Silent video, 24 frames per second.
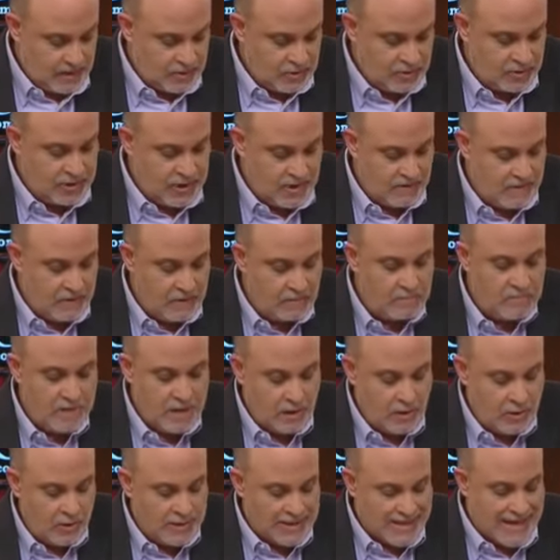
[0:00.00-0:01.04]
Stephen
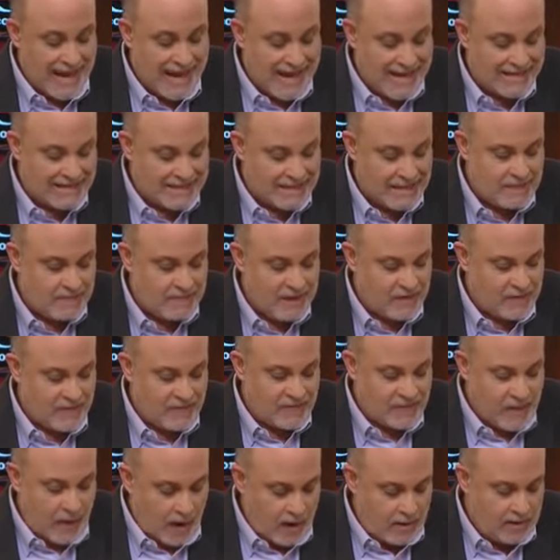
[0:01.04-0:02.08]
Miller, K.T.
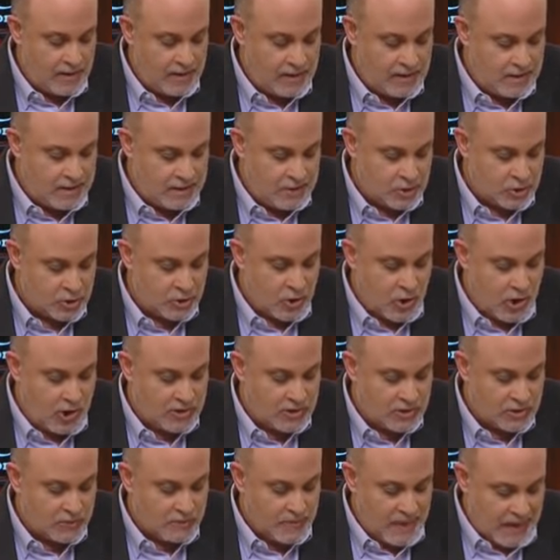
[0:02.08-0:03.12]
McFarlane,
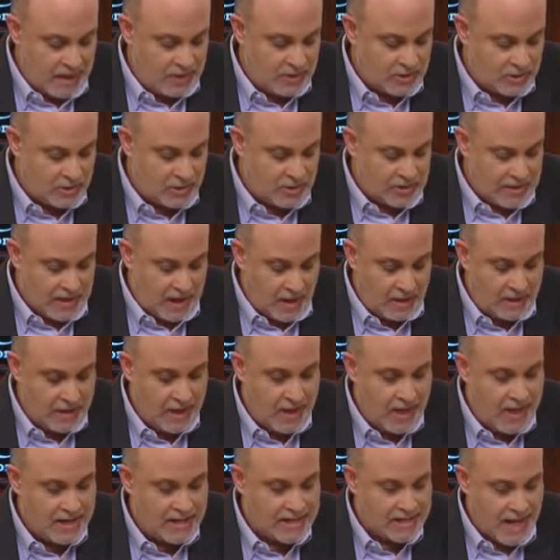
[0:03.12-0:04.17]
Sean Spicer,
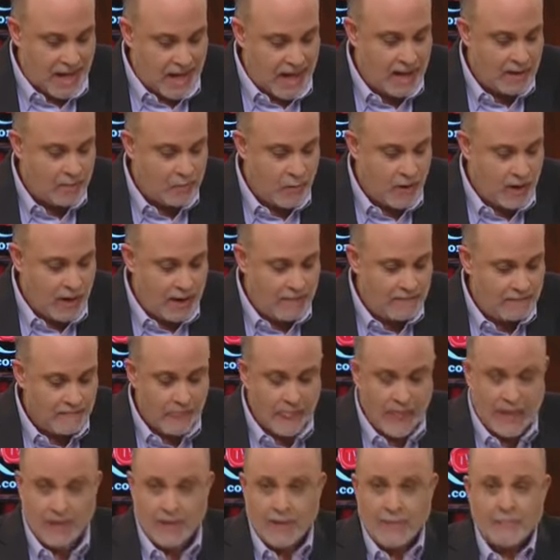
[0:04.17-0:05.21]
Kellyanne Conway,
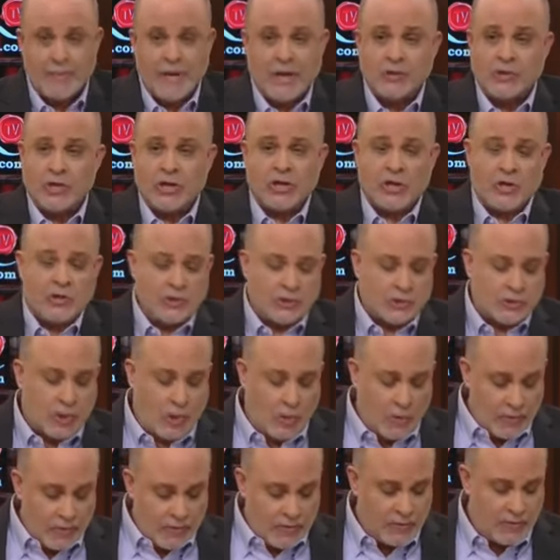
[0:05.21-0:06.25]
bunch of
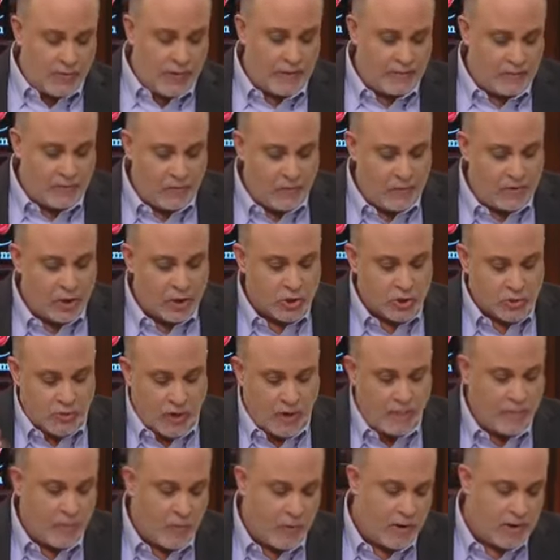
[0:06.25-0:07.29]
consultants, people with the
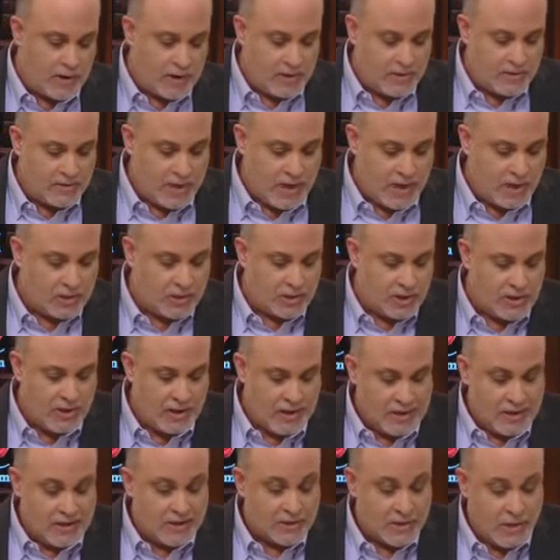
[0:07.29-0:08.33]
Trump Organization,
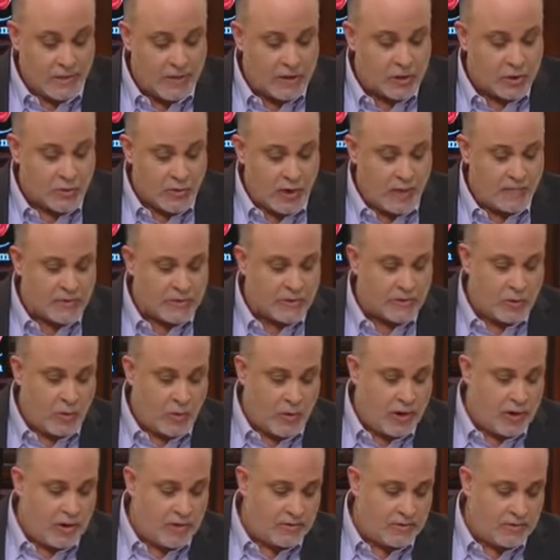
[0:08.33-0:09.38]
some of Trump's
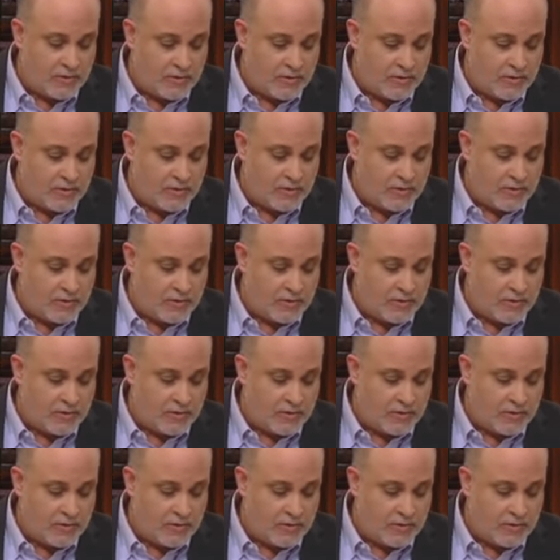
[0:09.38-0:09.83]
lawyers.